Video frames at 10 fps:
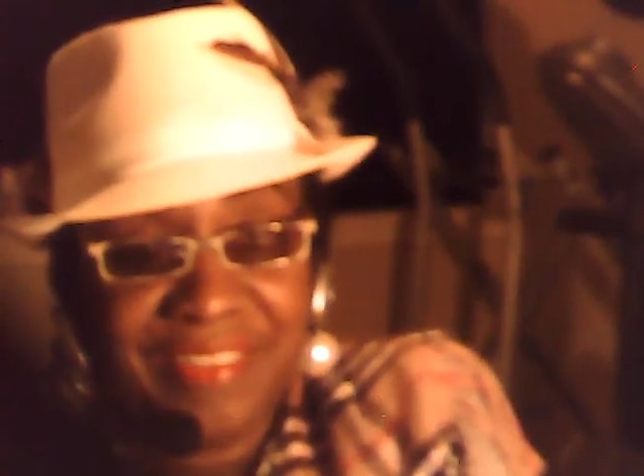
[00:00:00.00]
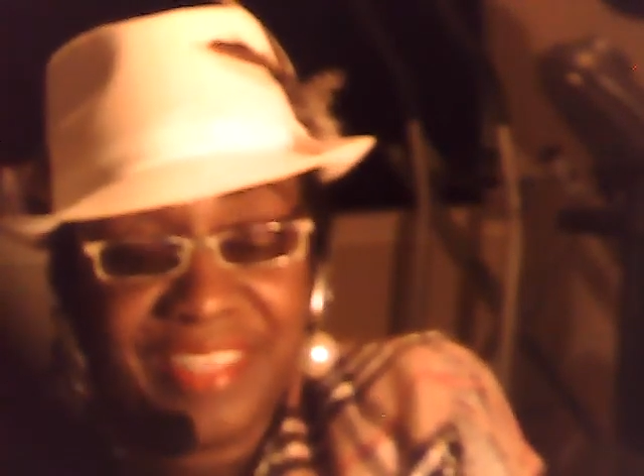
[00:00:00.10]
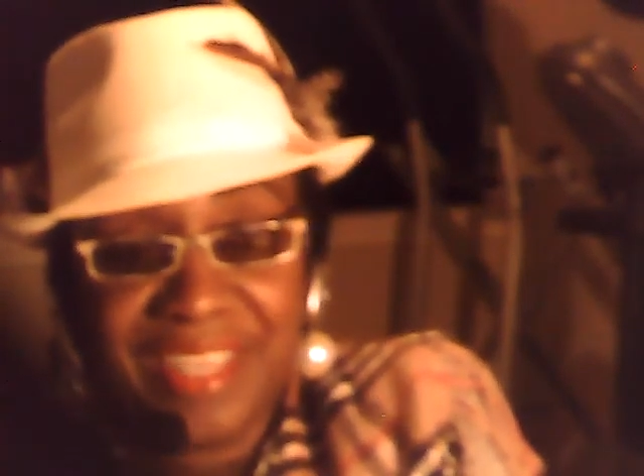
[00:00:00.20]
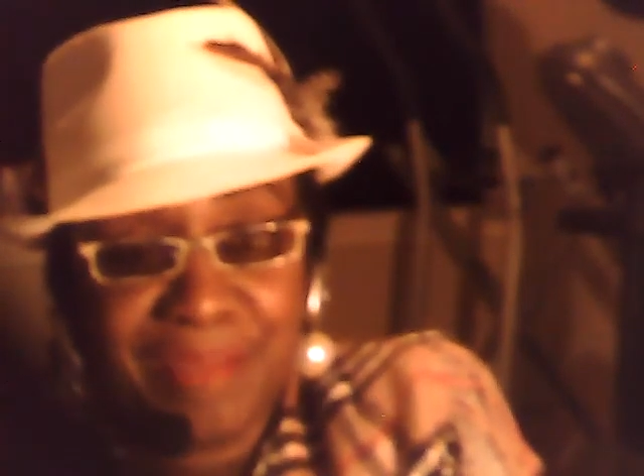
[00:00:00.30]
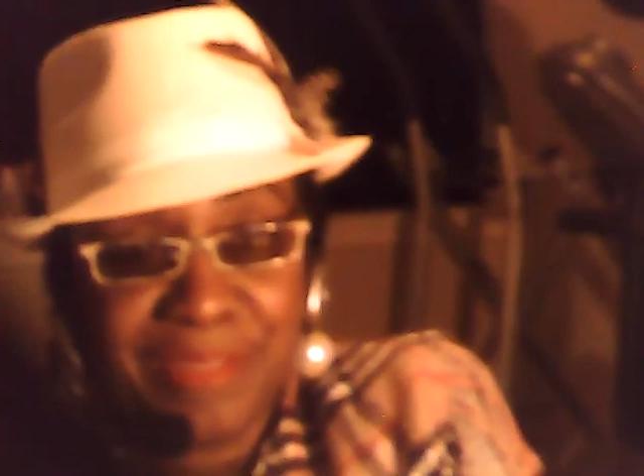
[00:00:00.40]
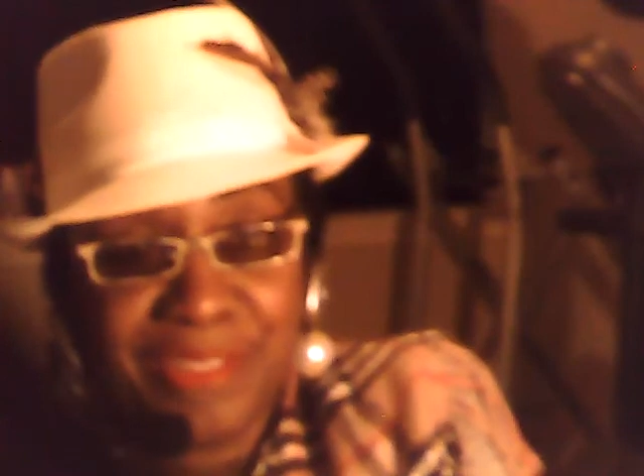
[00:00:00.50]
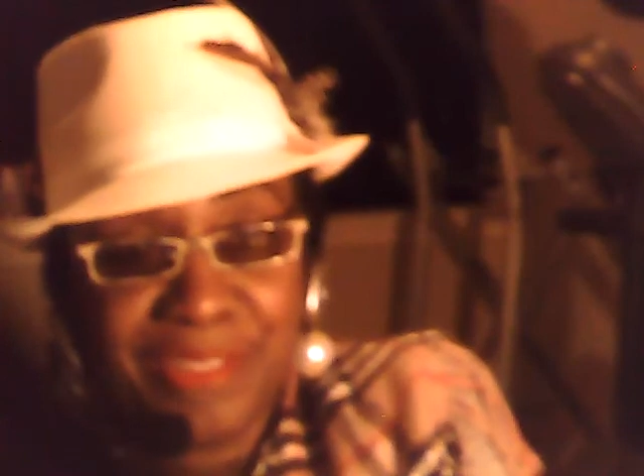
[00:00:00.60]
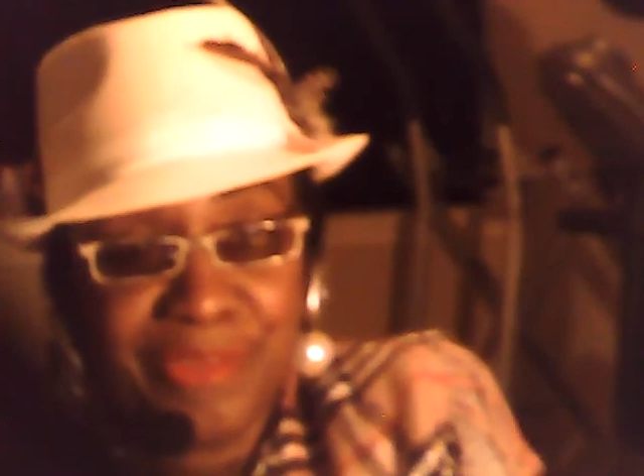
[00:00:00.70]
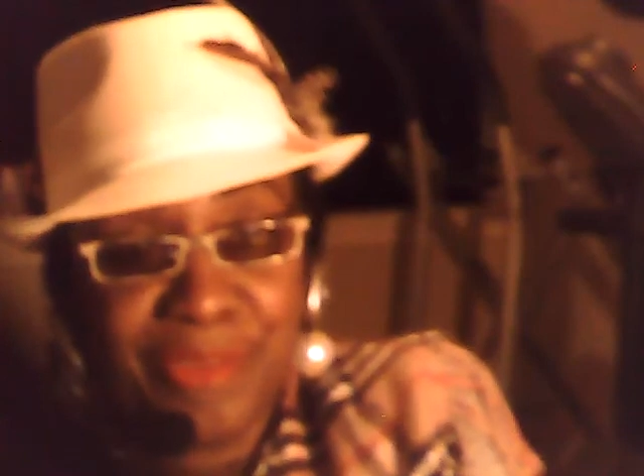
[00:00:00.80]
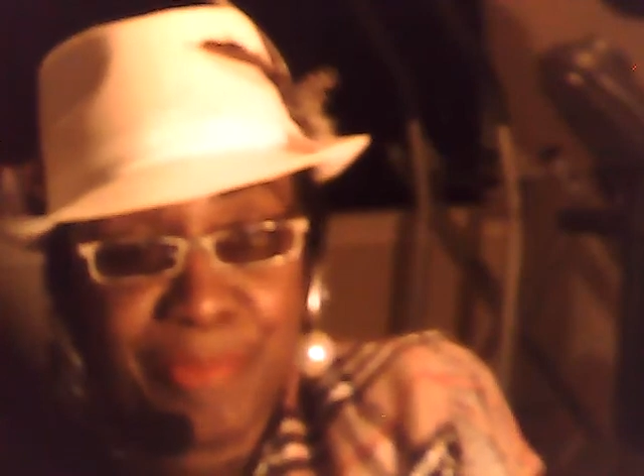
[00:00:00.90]
it comes
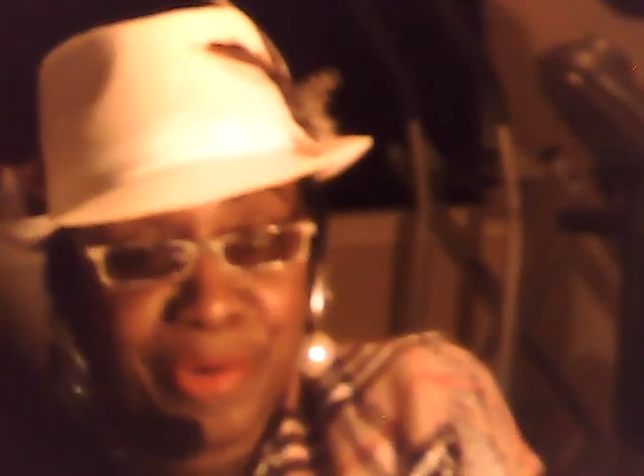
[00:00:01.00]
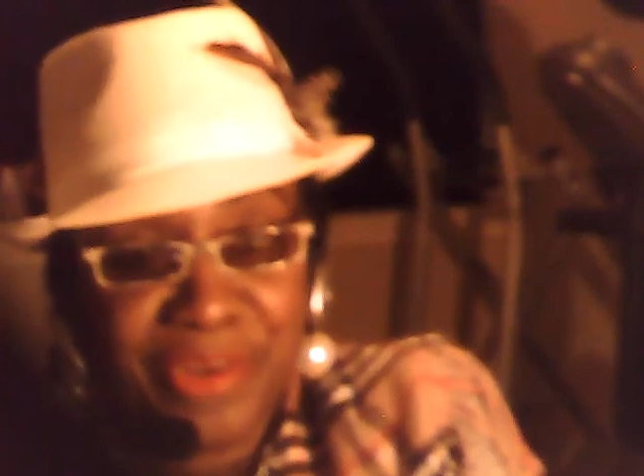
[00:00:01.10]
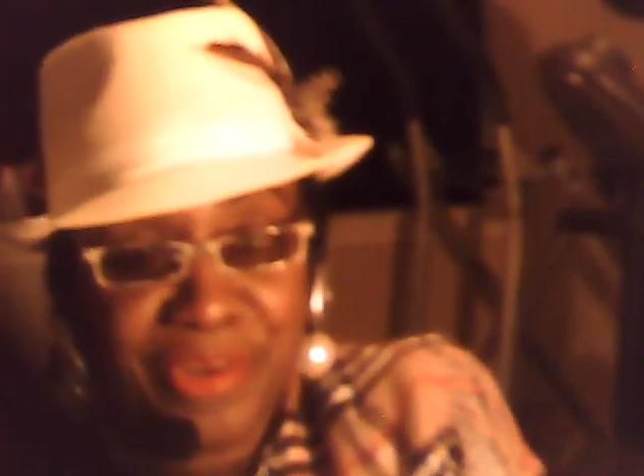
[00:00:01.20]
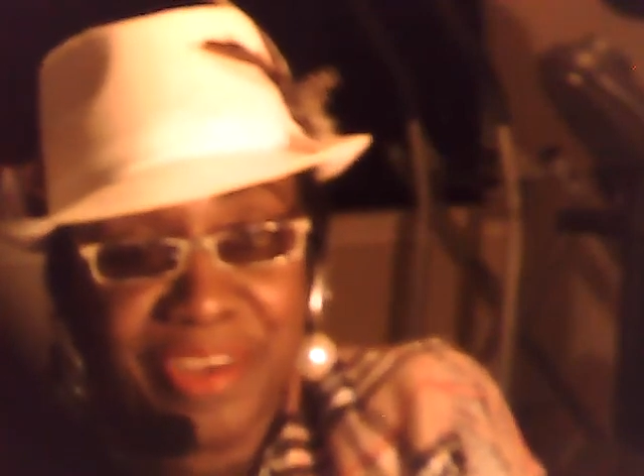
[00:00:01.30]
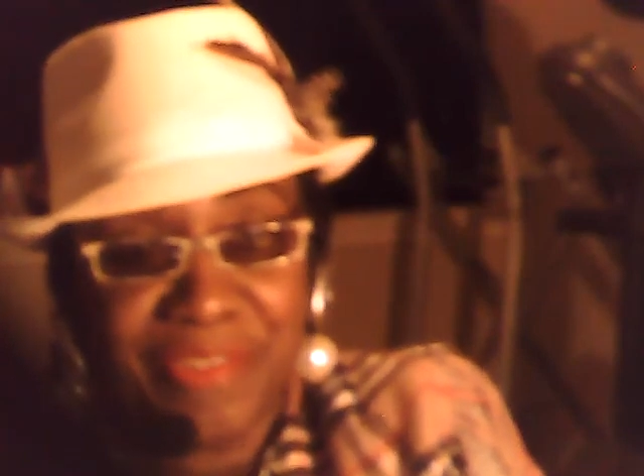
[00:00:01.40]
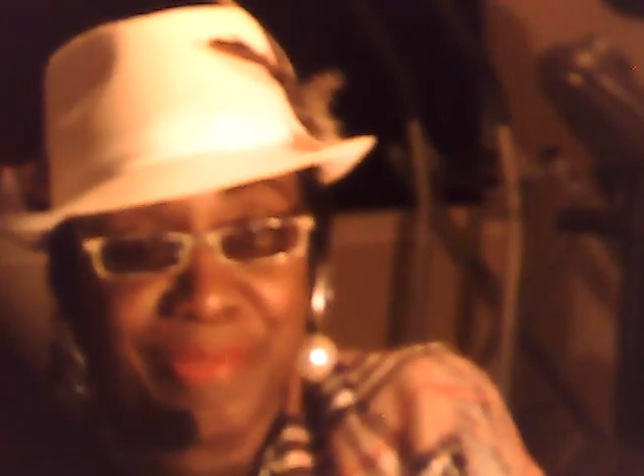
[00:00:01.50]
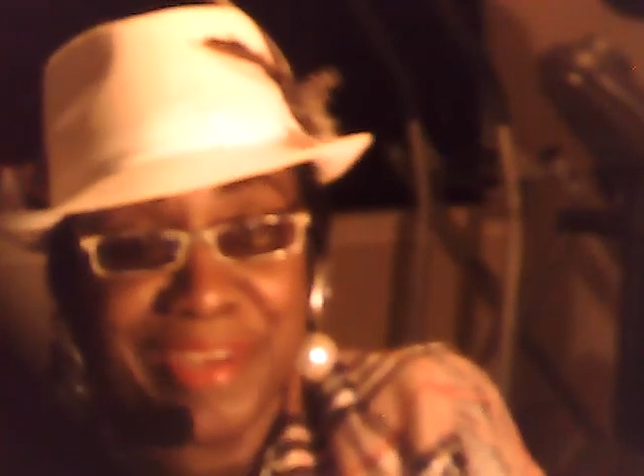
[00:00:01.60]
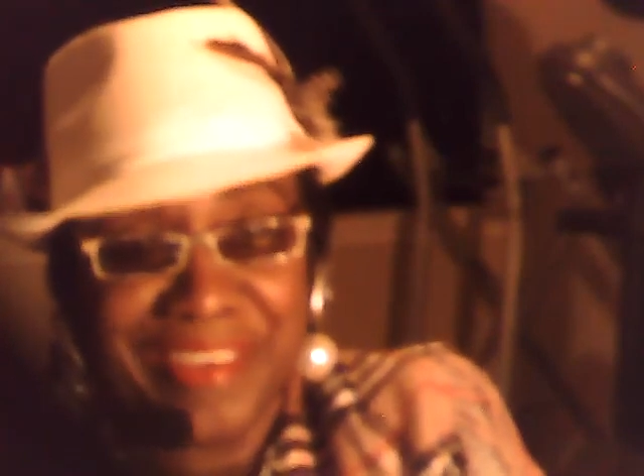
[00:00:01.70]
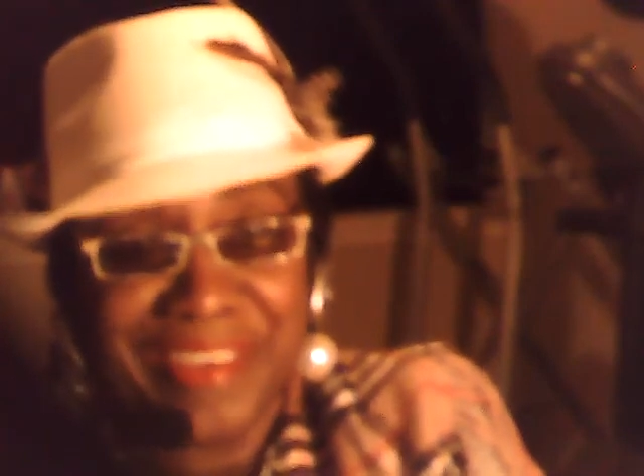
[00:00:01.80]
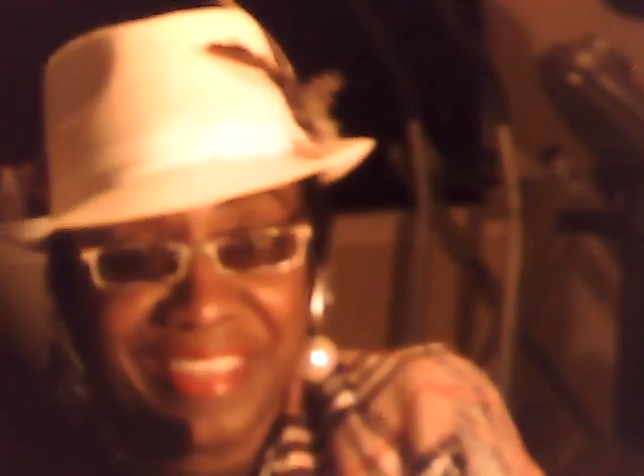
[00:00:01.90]
to the murder of your
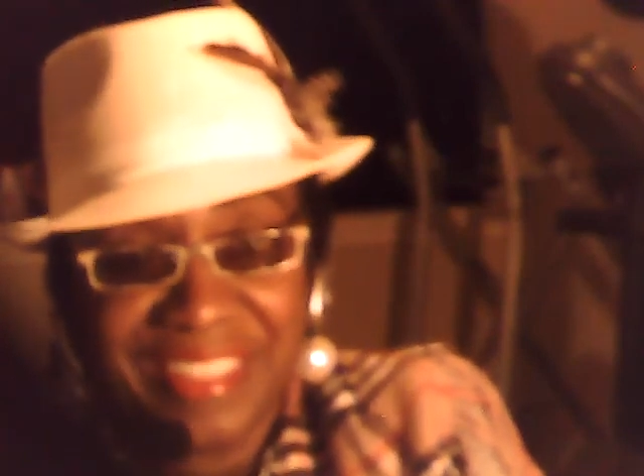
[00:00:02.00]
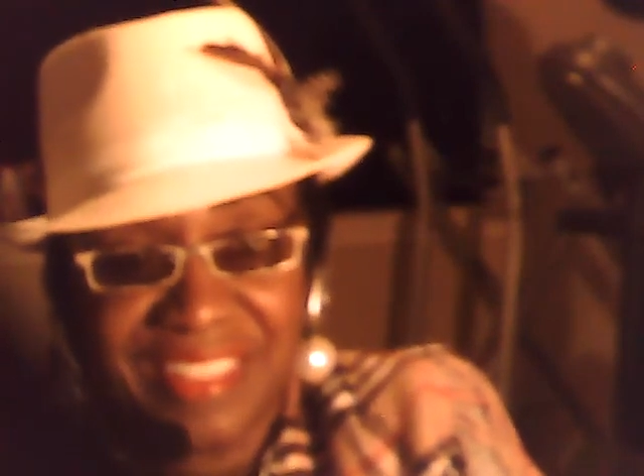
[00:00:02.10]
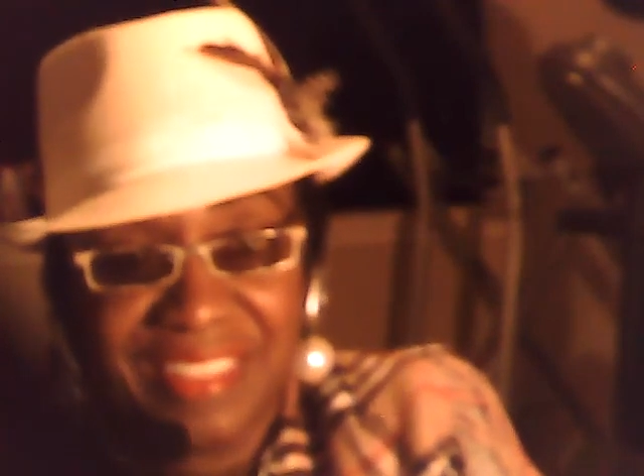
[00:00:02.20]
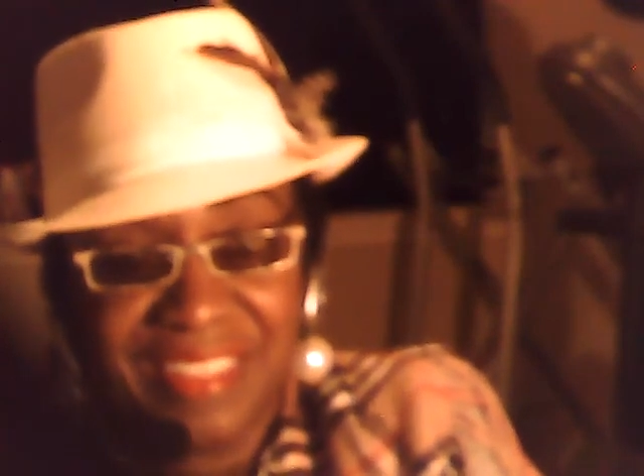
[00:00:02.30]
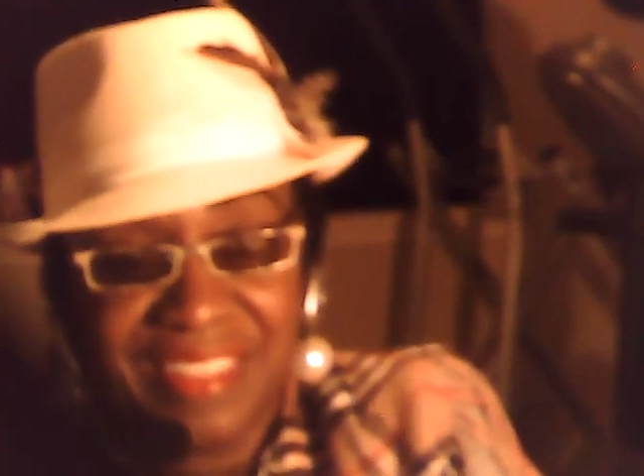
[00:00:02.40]
parents.